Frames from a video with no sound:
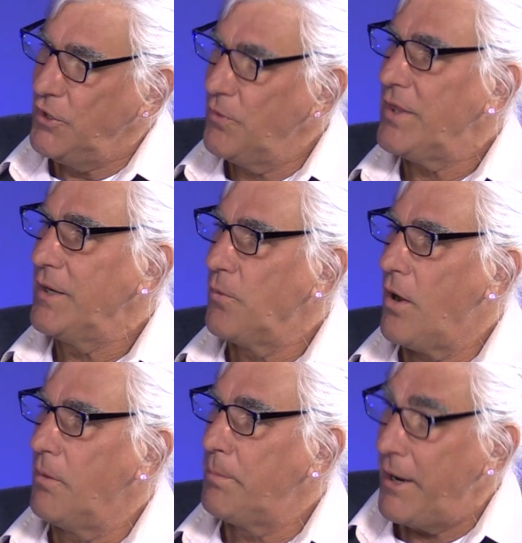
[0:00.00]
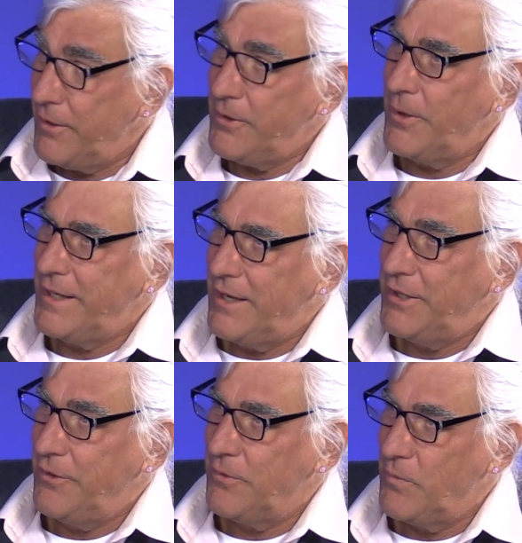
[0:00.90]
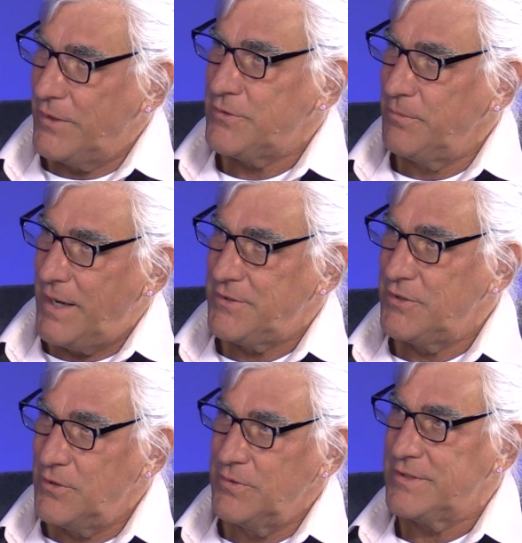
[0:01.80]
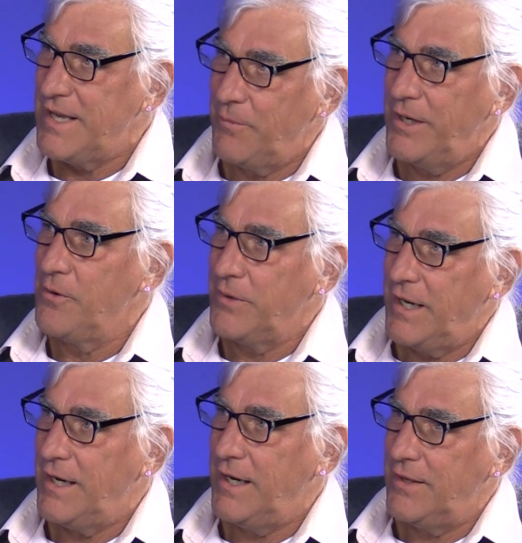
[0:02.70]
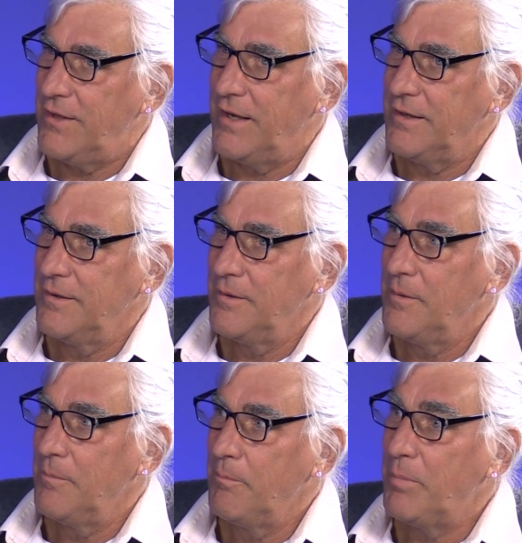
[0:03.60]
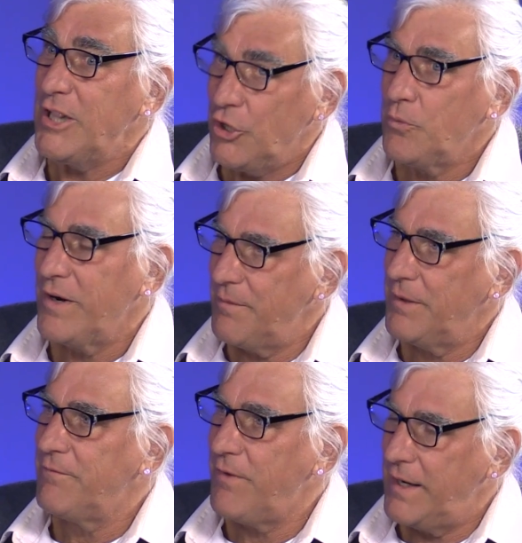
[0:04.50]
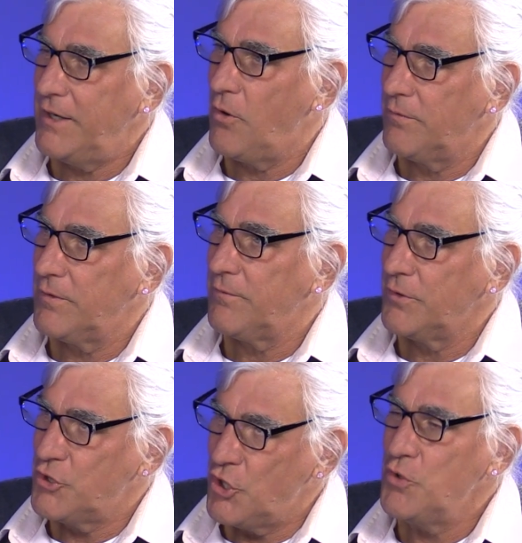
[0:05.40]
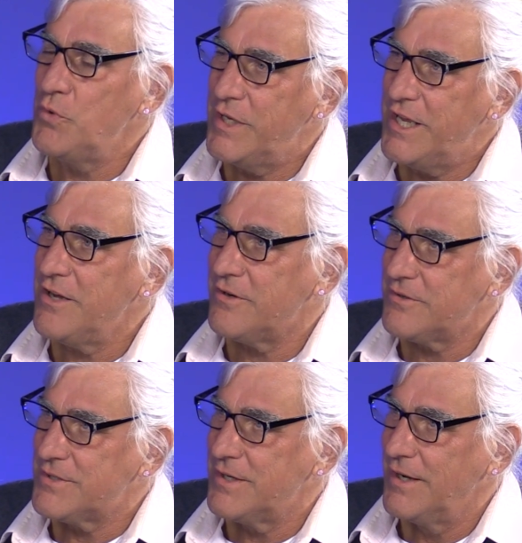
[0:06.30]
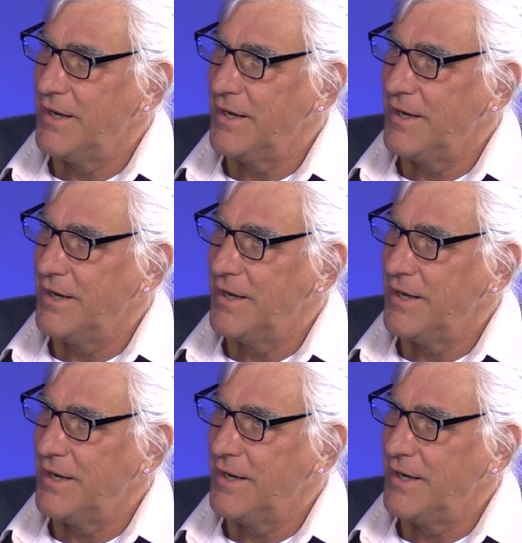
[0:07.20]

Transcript: you think we're all paranoid out here in Western Massachusetts that we don't get anything, but look what I've been fighting over for two years.